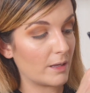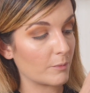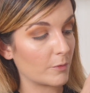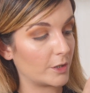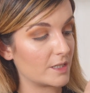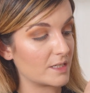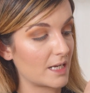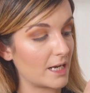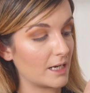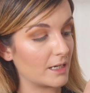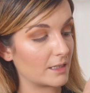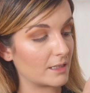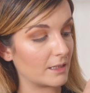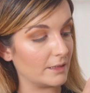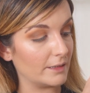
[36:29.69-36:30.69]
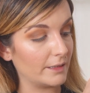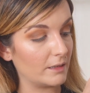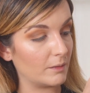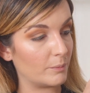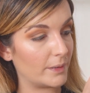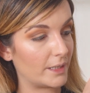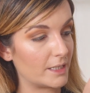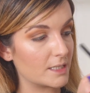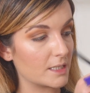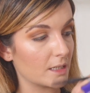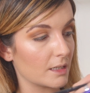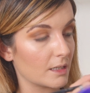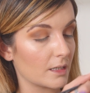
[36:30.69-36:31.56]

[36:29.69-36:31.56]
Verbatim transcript: I'm gonna take it a little bit